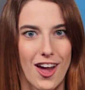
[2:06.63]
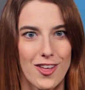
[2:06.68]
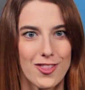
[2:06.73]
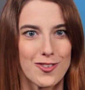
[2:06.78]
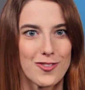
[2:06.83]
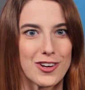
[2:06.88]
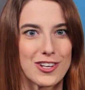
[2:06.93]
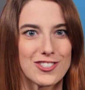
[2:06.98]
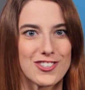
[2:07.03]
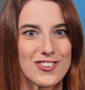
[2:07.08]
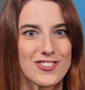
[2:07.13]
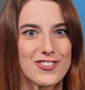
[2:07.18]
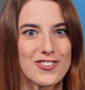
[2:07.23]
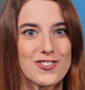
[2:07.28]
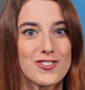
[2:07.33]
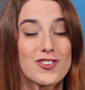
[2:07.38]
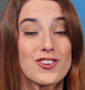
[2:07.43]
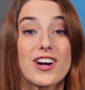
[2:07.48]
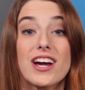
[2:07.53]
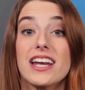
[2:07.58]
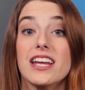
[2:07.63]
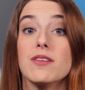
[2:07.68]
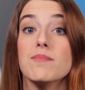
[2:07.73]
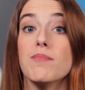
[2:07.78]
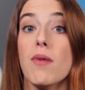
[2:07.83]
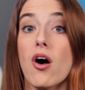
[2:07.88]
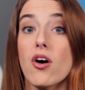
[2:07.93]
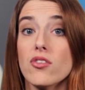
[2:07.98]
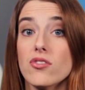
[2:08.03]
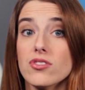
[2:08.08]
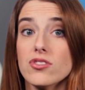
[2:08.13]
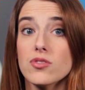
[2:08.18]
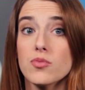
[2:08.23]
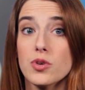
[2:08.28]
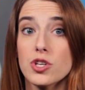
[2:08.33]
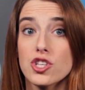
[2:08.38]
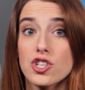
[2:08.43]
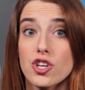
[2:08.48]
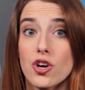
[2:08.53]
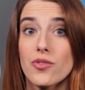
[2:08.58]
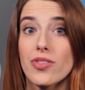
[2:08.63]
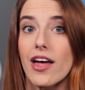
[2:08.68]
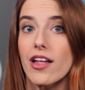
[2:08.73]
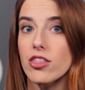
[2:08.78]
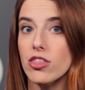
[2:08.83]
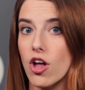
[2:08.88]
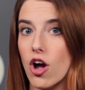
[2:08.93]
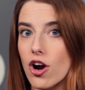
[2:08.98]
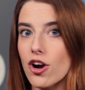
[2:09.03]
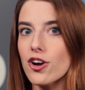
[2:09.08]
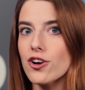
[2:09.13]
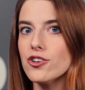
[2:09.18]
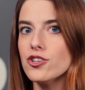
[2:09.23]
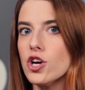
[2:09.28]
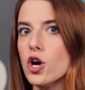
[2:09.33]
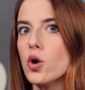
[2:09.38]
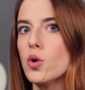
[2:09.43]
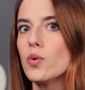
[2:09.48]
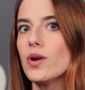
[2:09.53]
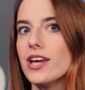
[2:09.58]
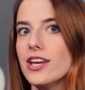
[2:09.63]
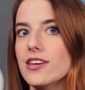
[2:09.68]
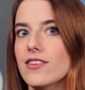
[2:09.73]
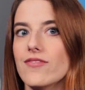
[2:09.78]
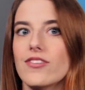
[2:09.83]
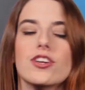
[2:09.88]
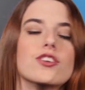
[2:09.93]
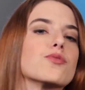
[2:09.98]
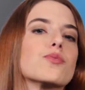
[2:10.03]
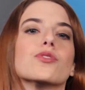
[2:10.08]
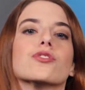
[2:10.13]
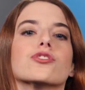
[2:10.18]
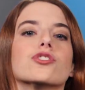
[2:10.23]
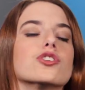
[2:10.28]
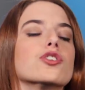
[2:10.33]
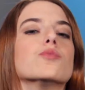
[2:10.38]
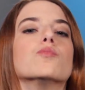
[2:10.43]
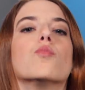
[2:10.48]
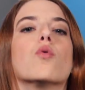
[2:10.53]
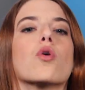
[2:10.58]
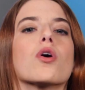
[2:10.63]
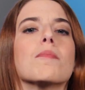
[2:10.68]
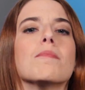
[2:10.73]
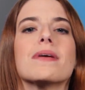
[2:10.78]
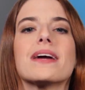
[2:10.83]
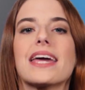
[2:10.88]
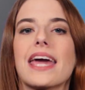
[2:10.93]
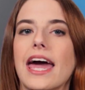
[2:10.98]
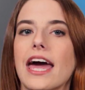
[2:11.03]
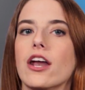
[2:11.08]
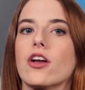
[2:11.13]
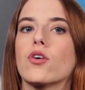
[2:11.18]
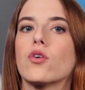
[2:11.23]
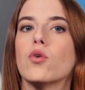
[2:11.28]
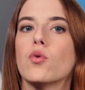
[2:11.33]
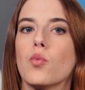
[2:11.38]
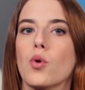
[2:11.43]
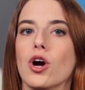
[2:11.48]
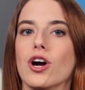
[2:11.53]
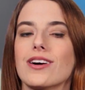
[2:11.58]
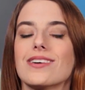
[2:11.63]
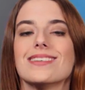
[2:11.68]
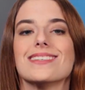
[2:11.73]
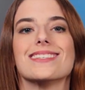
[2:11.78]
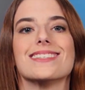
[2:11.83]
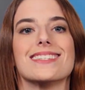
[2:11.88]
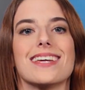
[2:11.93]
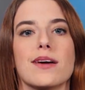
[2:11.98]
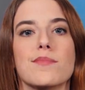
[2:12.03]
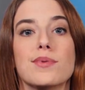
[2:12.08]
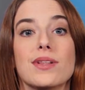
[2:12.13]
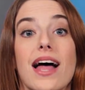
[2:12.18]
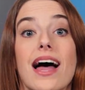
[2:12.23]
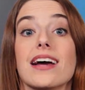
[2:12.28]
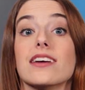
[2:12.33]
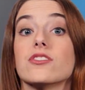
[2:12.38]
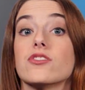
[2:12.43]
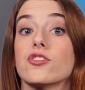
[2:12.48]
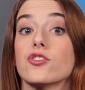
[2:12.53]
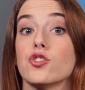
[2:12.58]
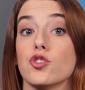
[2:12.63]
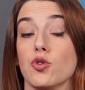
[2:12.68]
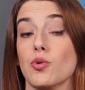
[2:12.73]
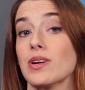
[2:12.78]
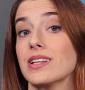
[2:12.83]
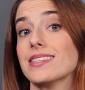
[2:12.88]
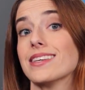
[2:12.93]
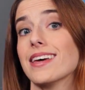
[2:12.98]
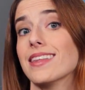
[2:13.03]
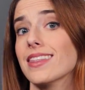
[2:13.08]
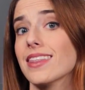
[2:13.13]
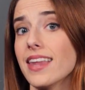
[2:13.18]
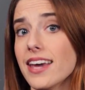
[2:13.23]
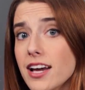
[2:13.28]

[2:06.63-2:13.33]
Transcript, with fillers: The researchers created models which showed that longer-toed individuals do more mechanical work to stabilize their joints and